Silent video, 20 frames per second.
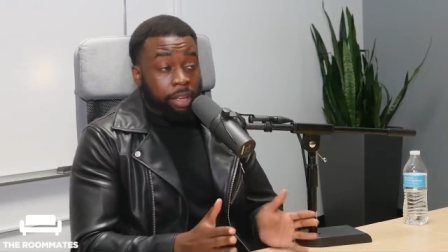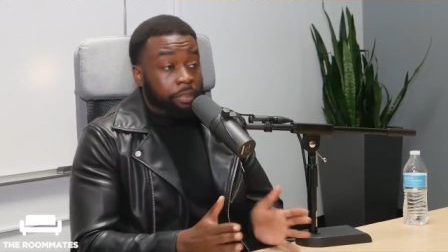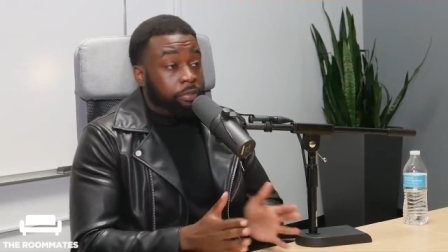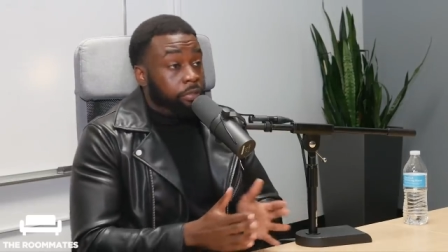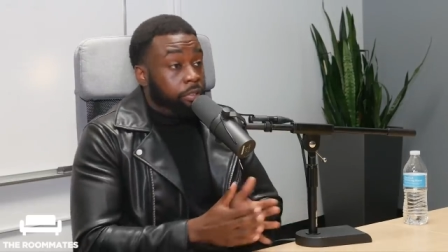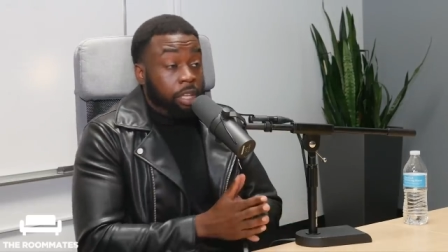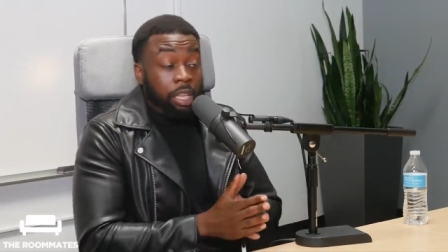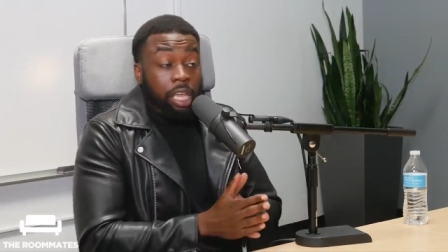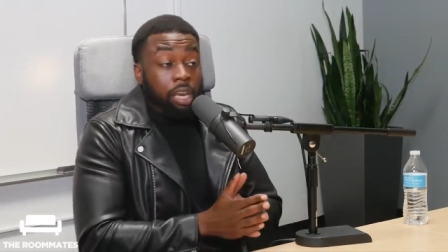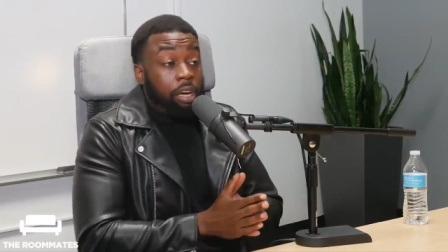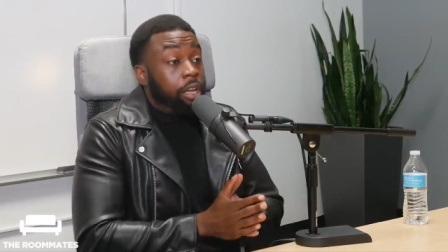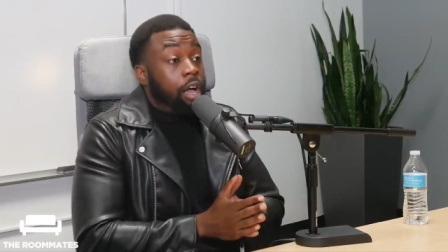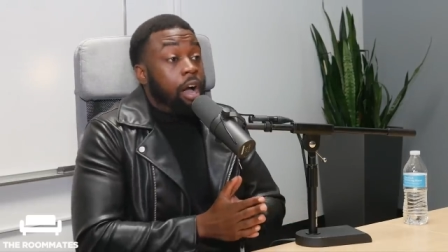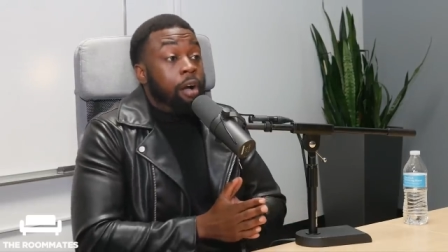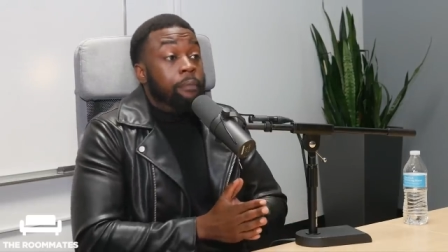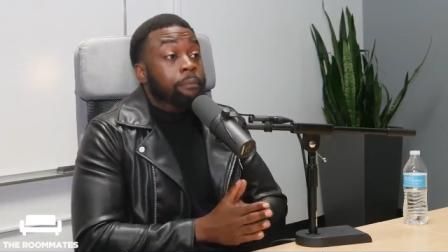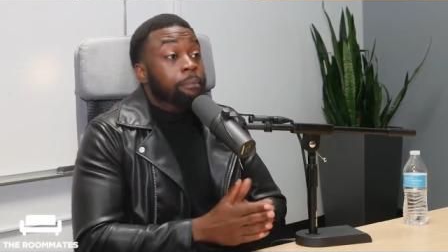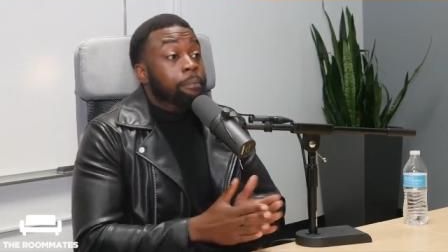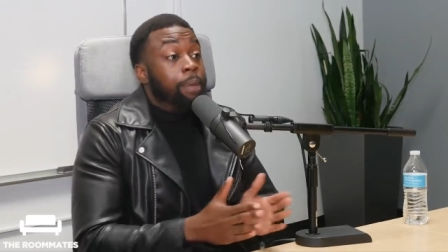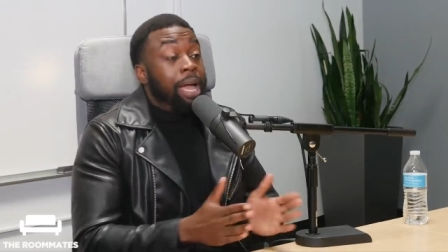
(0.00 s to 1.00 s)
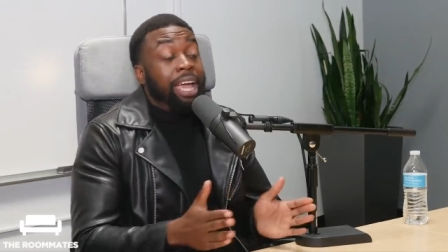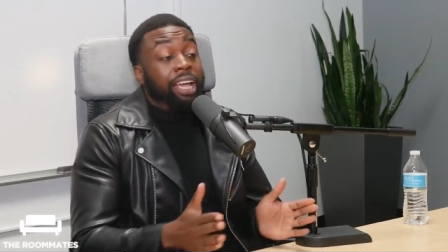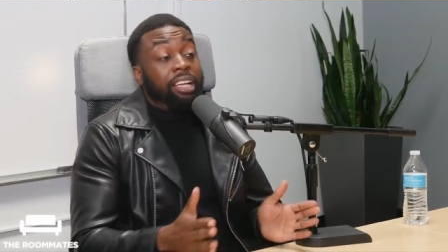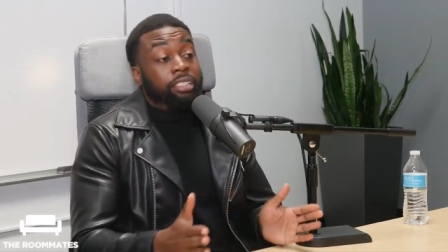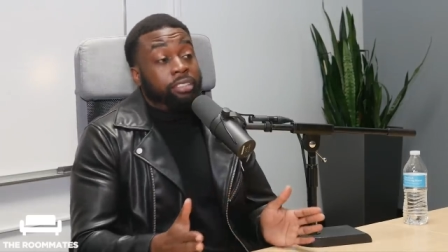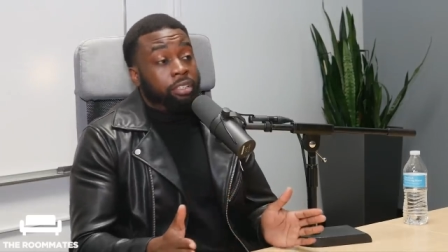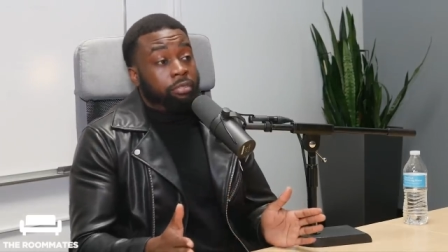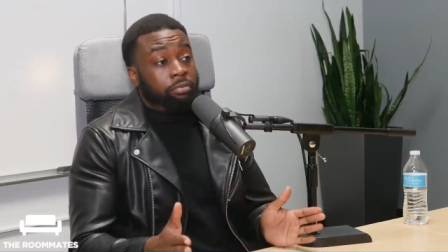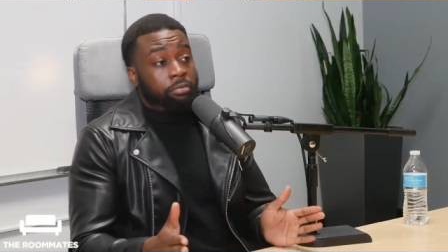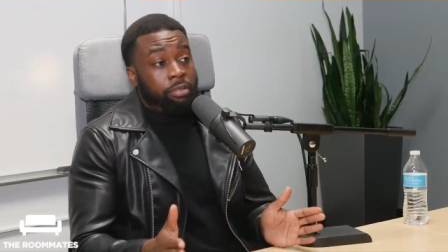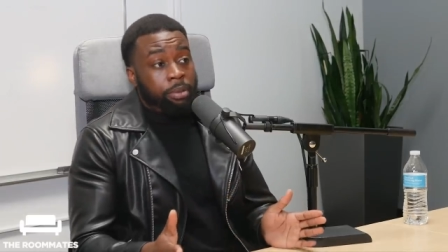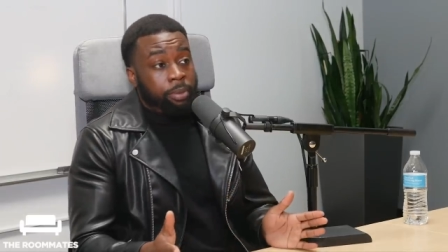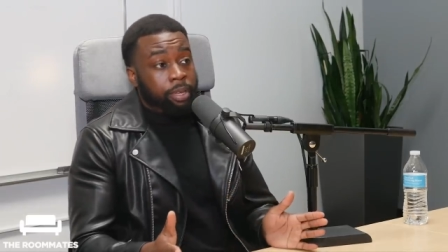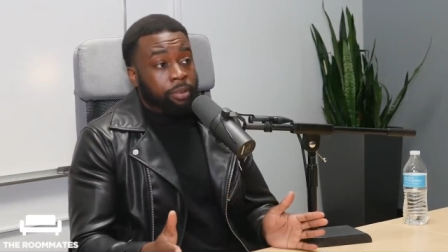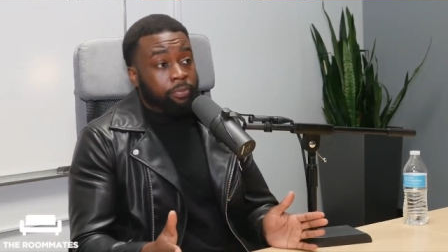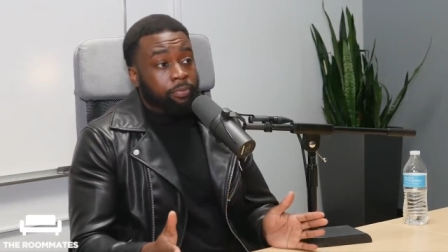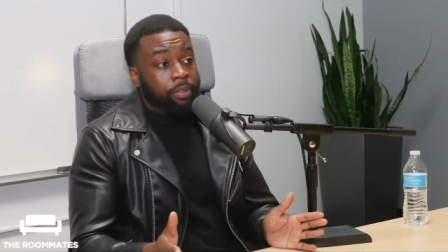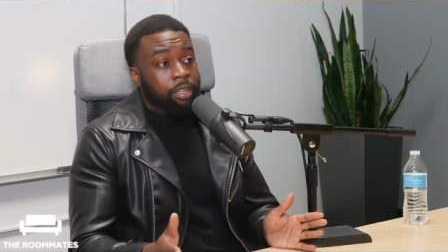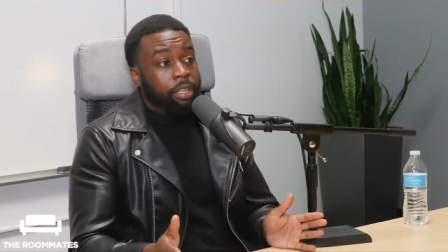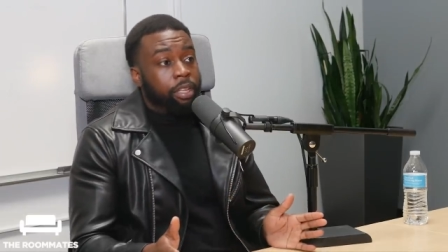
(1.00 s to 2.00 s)
like literally amazing
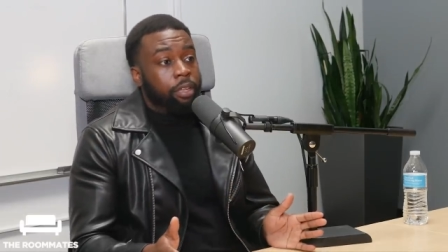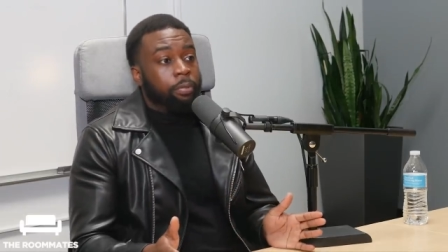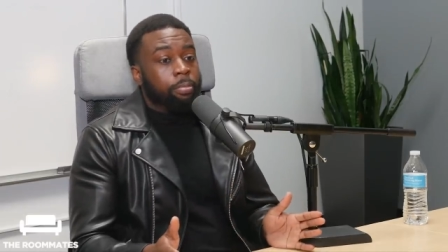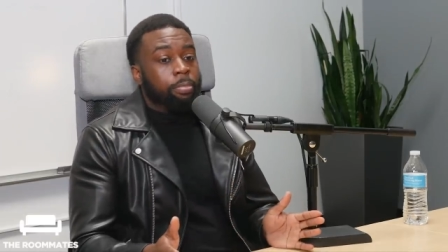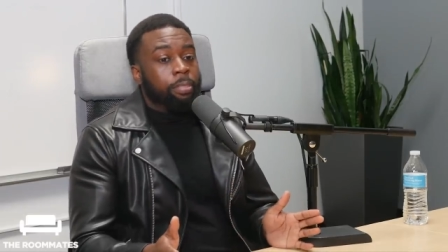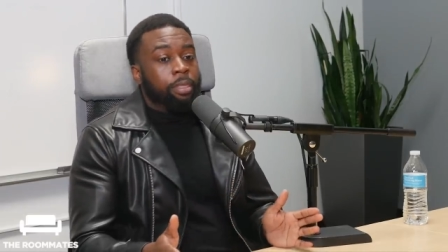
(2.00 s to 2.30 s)
women. Yeah.